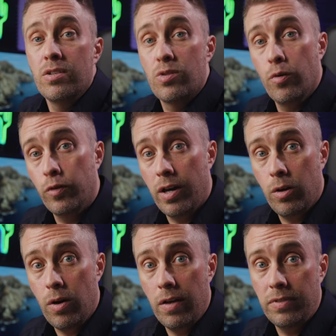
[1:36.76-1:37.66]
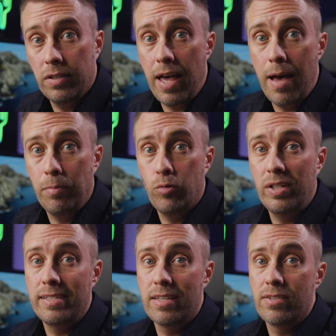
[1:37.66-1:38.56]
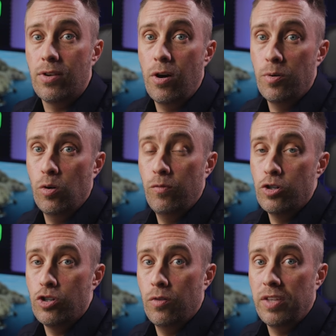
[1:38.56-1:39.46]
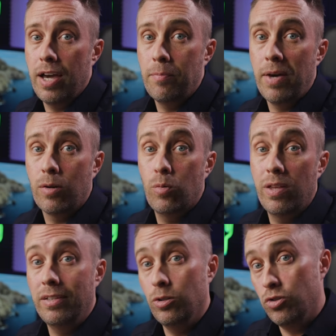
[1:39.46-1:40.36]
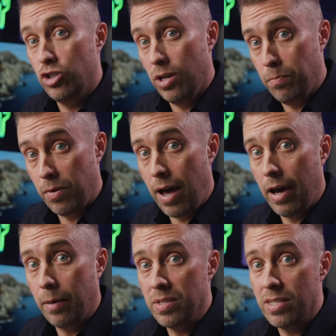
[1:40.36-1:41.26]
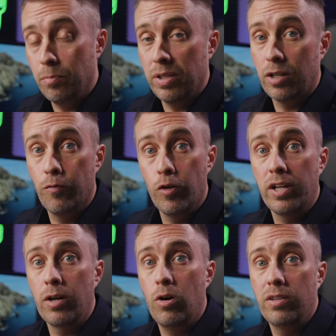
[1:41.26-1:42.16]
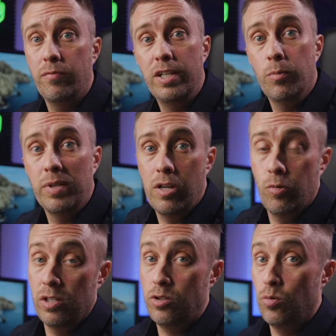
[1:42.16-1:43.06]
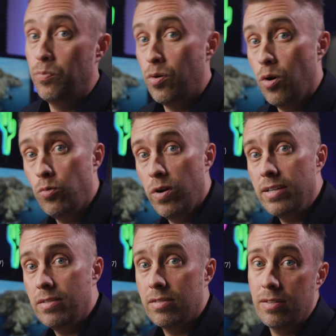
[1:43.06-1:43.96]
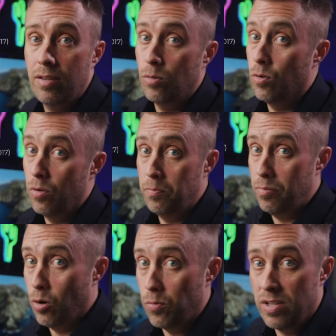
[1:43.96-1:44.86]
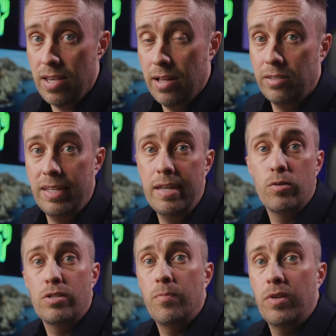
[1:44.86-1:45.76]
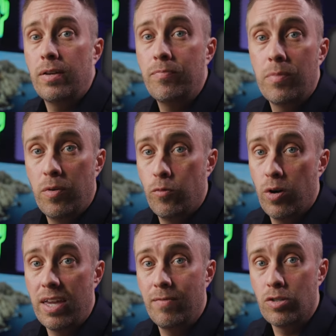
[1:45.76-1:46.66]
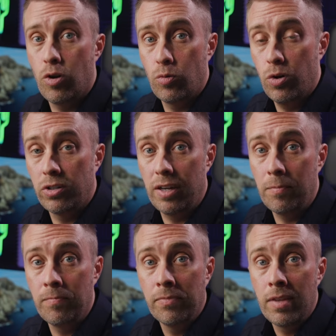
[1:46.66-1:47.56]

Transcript: So for now, until Apple releases a Pro version of the iMac with a new chip, I'm simply converting all the video material to ProRes or ProRes LT or something before I even start working.